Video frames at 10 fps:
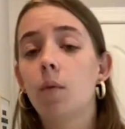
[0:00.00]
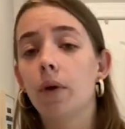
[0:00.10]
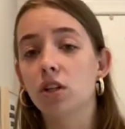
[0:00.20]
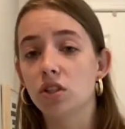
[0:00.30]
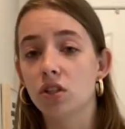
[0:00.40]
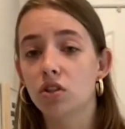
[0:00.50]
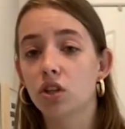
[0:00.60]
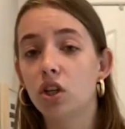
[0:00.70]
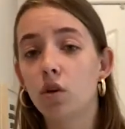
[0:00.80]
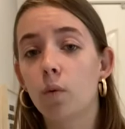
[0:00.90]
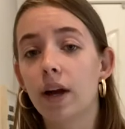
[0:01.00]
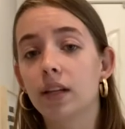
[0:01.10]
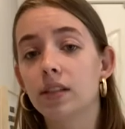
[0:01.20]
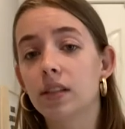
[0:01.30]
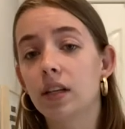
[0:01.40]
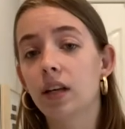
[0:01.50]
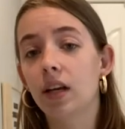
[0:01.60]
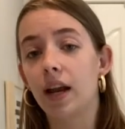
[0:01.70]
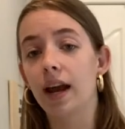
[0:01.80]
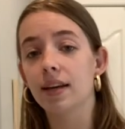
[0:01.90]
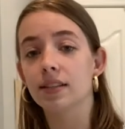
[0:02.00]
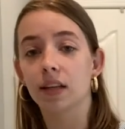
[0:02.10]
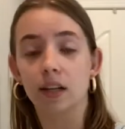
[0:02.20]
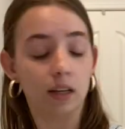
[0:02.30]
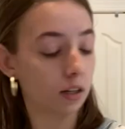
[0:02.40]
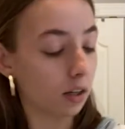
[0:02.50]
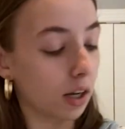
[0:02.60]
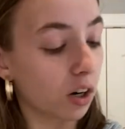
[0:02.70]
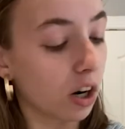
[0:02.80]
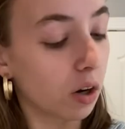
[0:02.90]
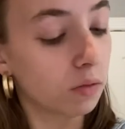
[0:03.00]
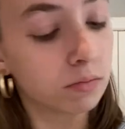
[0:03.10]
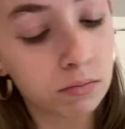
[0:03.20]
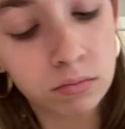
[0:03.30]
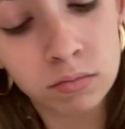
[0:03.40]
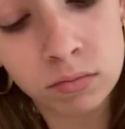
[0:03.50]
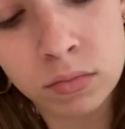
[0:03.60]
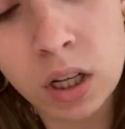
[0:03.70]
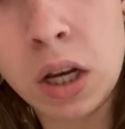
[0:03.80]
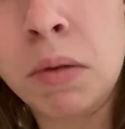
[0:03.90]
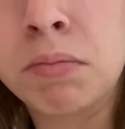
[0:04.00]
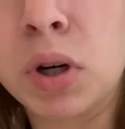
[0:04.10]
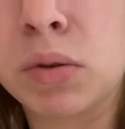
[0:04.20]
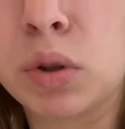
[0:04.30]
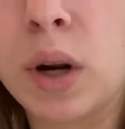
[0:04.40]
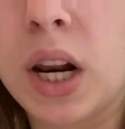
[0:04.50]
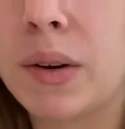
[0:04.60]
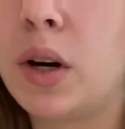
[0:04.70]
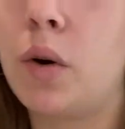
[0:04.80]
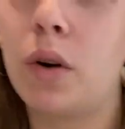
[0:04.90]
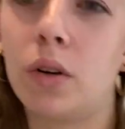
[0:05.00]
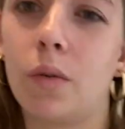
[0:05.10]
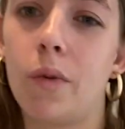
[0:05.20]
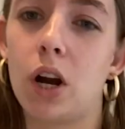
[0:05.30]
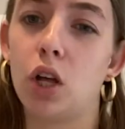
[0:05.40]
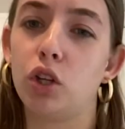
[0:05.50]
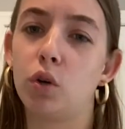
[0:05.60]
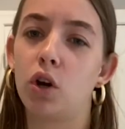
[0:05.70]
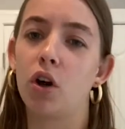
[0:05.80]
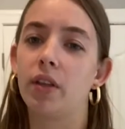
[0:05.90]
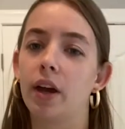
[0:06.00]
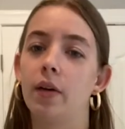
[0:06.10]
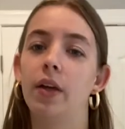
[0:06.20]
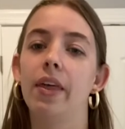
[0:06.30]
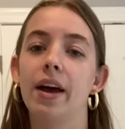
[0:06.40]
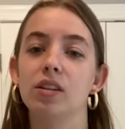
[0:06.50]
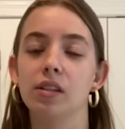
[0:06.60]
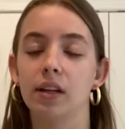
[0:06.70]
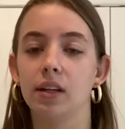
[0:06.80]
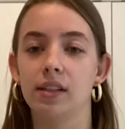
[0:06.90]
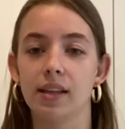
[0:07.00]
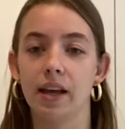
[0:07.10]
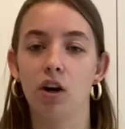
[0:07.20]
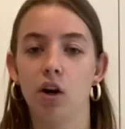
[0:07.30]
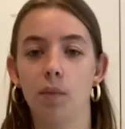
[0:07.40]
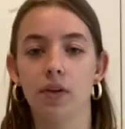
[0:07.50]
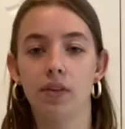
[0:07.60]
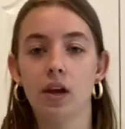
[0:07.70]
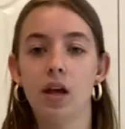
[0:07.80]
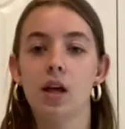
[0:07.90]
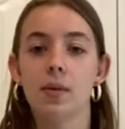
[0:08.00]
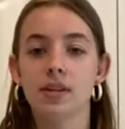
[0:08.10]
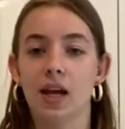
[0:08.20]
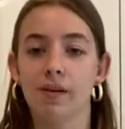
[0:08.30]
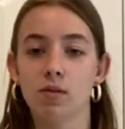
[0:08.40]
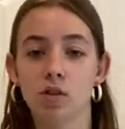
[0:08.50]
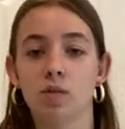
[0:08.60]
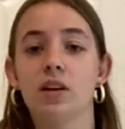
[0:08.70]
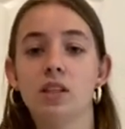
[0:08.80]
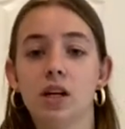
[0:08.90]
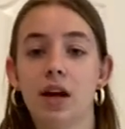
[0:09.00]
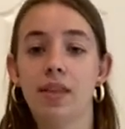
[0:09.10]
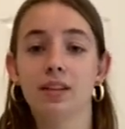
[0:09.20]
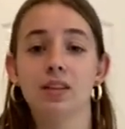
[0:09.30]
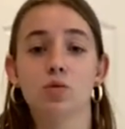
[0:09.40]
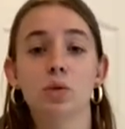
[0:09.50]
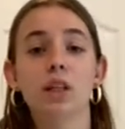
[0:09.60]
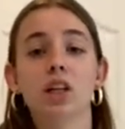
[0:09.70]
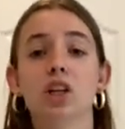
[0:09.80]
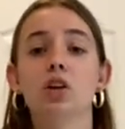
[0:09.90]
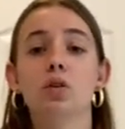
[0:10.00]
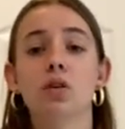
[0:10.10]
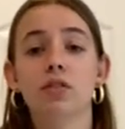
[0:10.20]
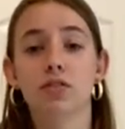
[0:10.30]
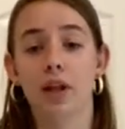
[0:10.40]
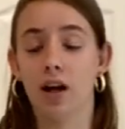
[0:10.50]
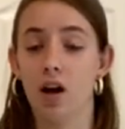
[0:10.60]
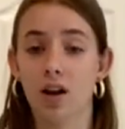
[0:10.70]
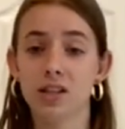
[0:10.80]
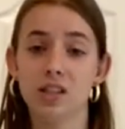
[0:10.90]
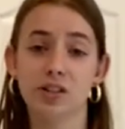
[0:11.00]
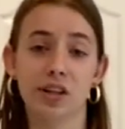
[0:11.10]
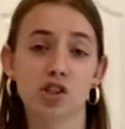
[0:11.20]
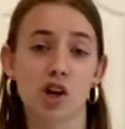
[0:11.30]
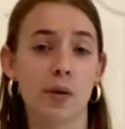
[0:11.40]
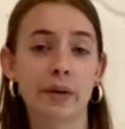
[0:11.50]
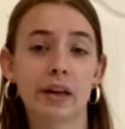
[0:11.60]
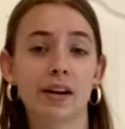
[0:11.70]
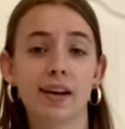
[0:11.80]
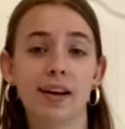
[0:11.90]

But she's this cute white tee, and it has like I don't know maroon. I don't know what color you'd call that. And it has like a design on it, but this cover most of it. I think it's really cute for like honestly just like shopping.